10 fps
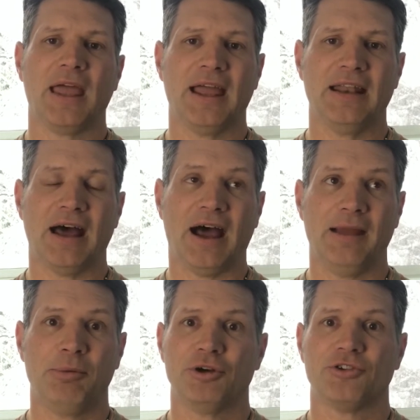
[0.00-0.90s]
And I
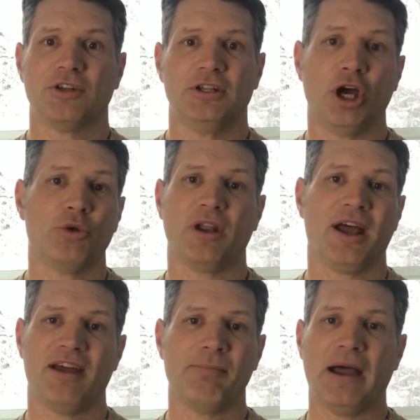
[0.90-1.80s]
personally know that I
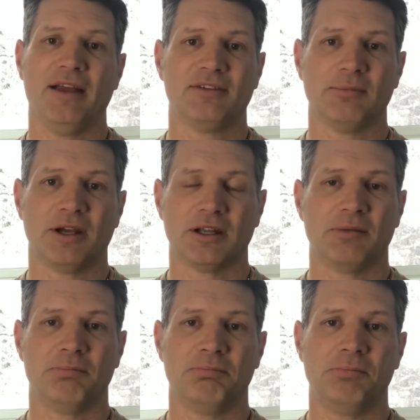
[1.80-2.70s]
have bias. I'm not going to
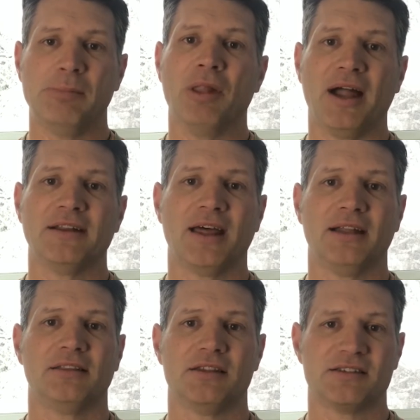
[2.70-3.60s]
be blind to that.
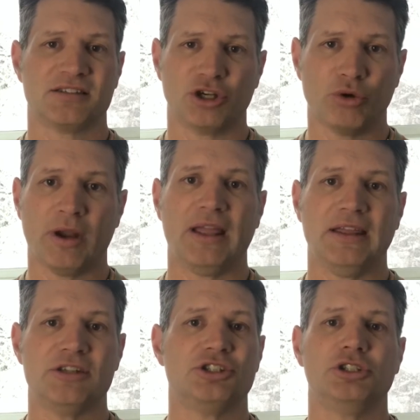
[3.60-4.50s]
This is a gray
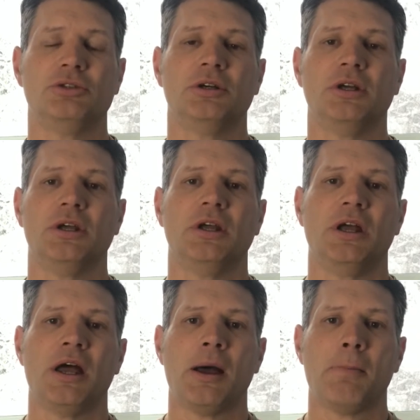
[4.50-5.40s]
issue.
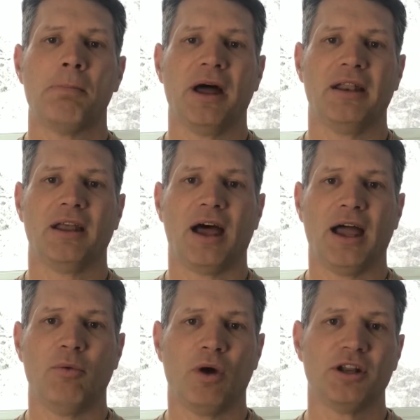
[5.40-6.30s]
But I
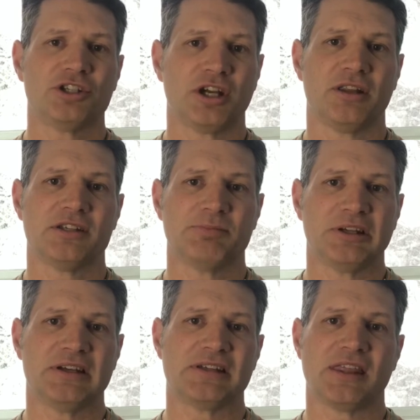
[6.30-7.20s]
want to share this
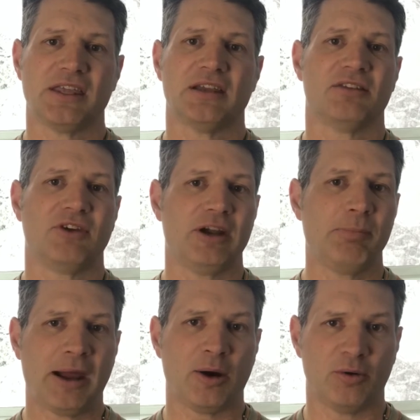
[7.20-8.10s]
because I think it's very
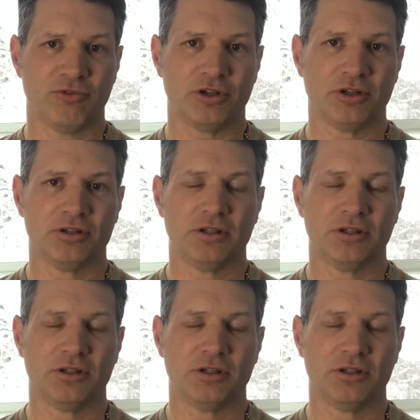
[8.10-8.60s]
powerful.